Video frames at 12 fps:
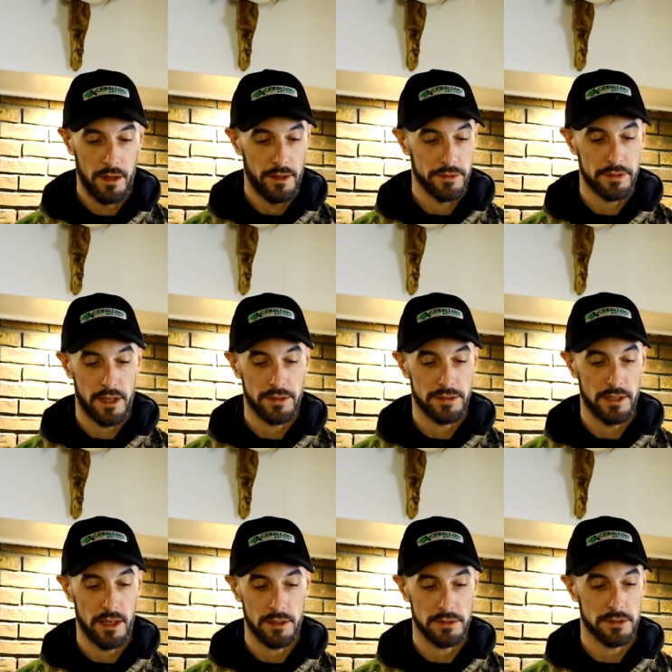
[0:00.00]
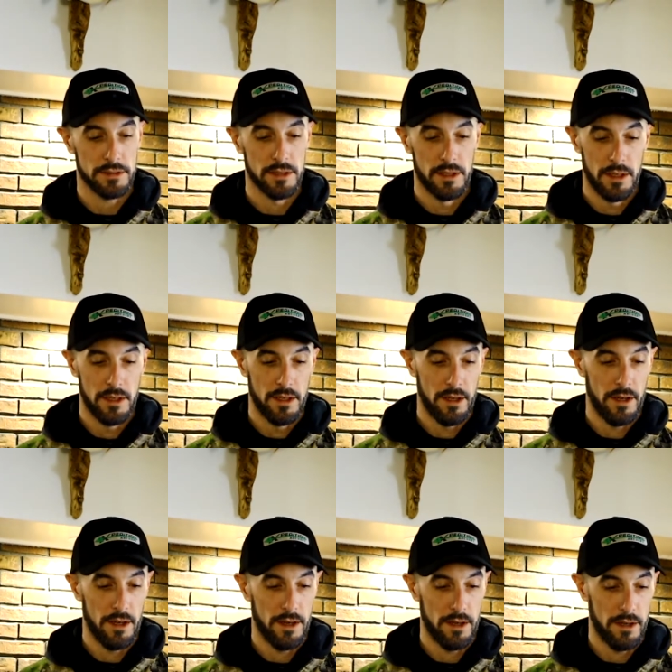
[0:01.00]
a set of sticks,
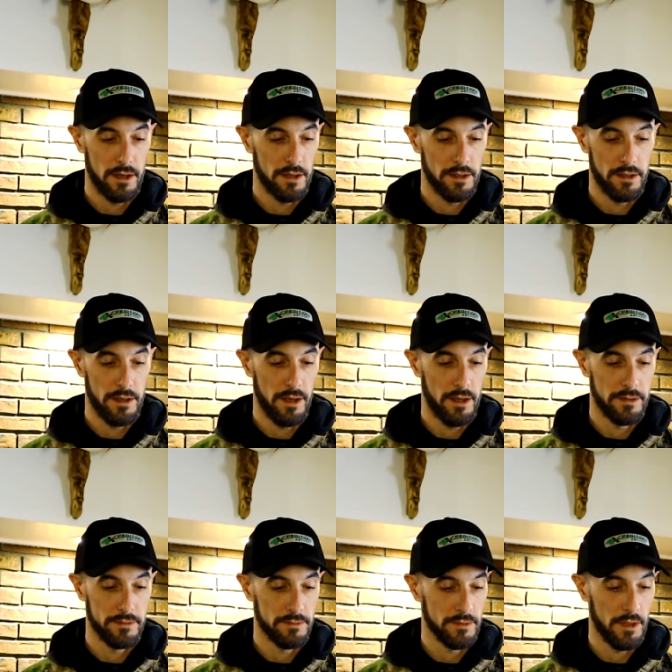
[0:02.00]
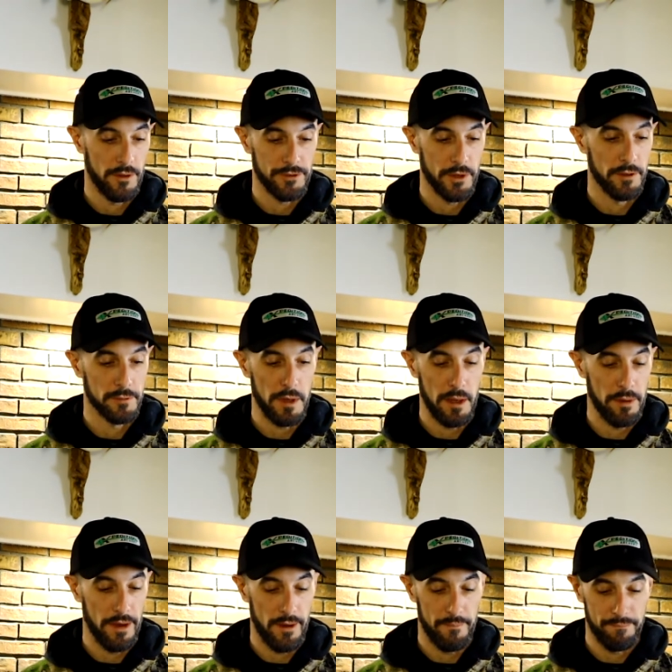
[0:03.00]
and, you know, throw this
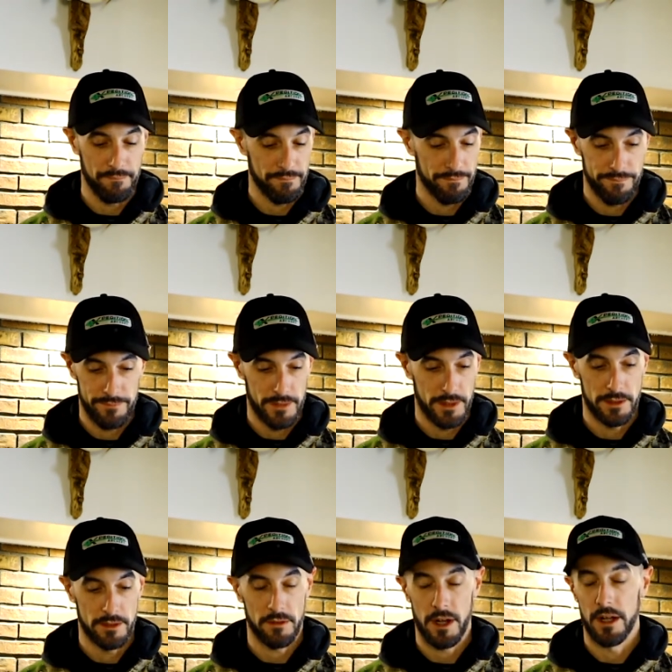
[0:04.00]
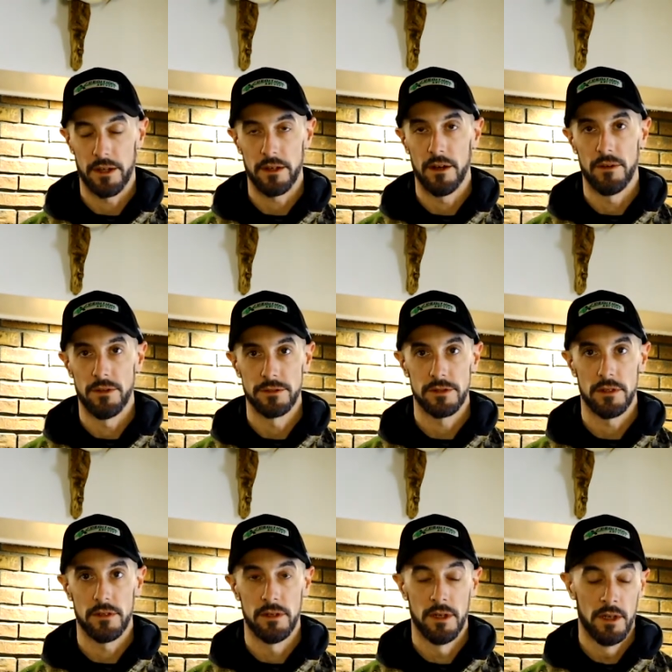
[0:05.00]
baby up, and you're ready to go.
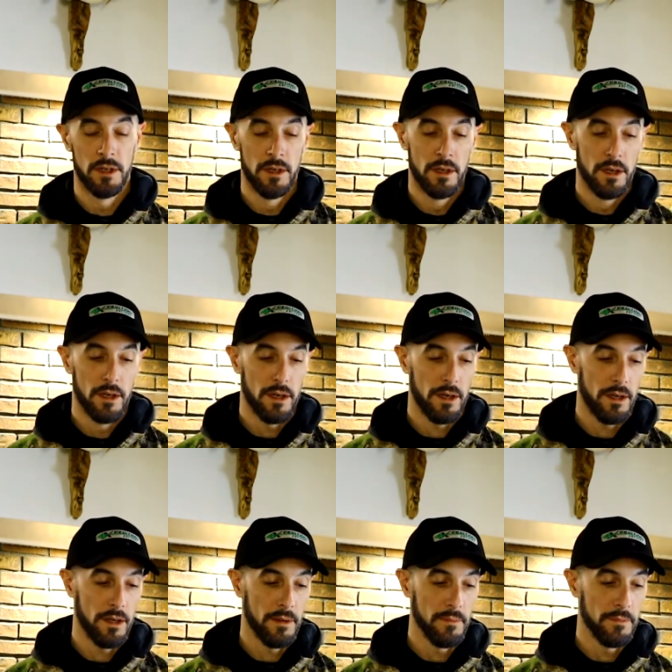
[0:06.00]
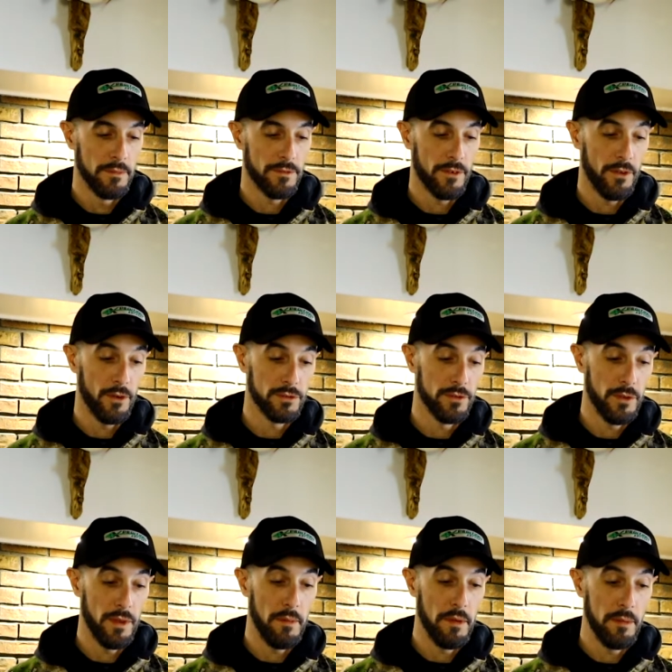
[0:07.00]
So for those of
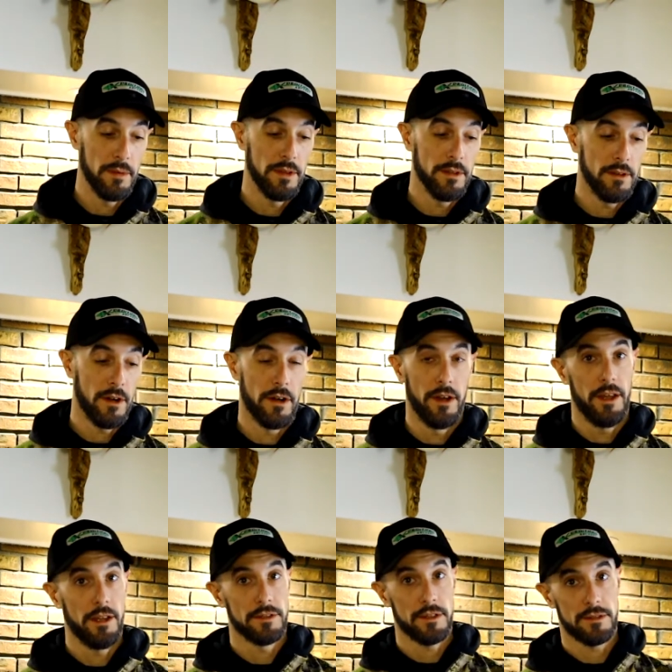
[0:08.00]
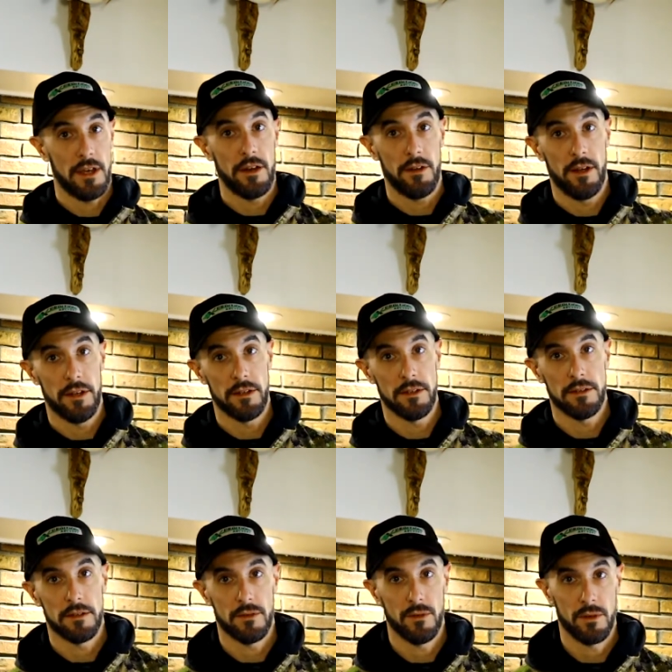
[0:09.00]
you that maybe aren't into saddle hunting,
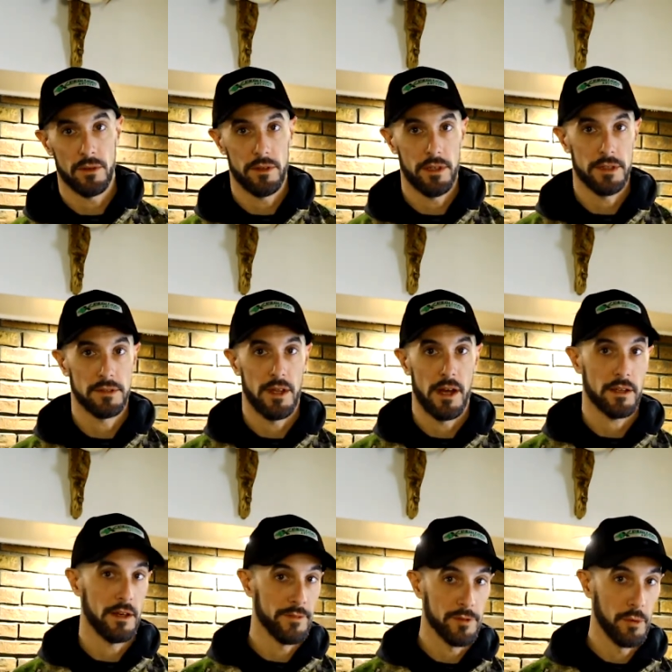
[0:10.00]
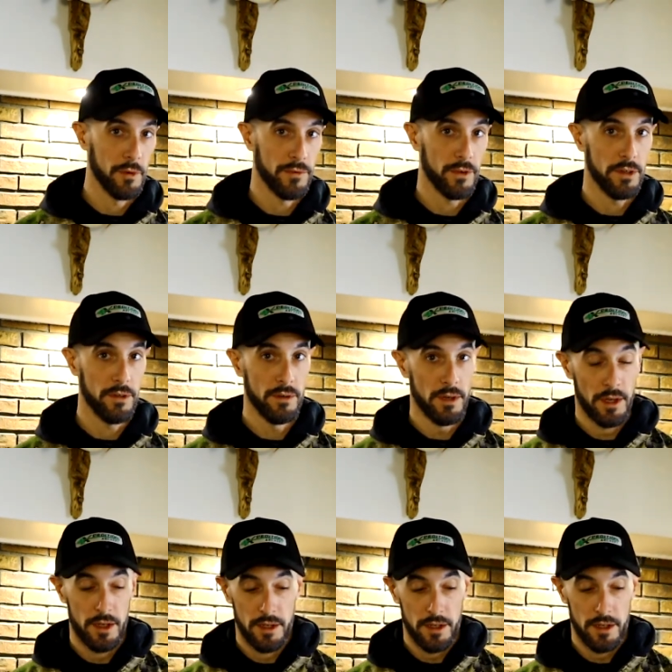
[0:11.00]
or it's not comfortable for you,